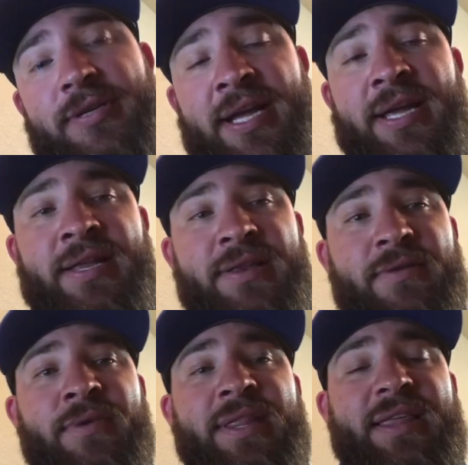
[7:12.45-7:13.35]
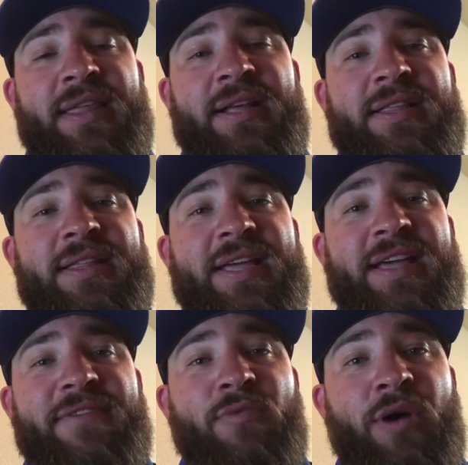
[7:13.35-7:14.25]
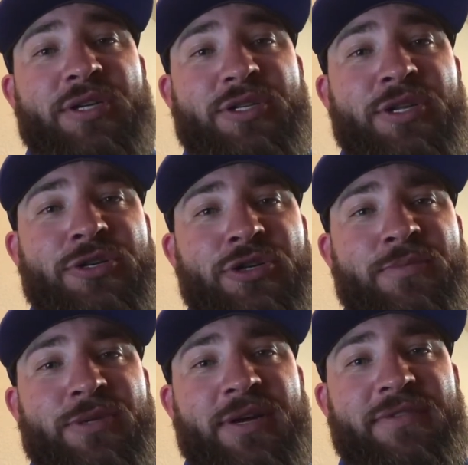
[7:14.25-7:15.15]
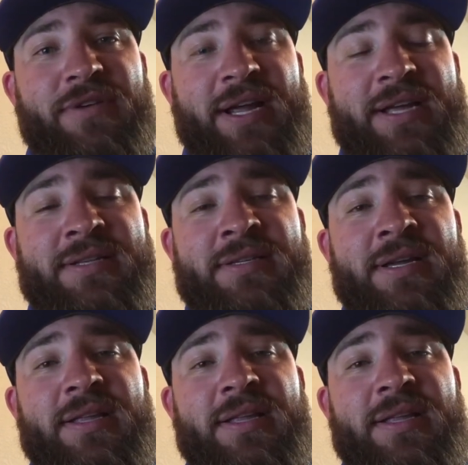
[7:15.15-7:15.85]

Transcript: and when they think that they have washed the germs off their hands,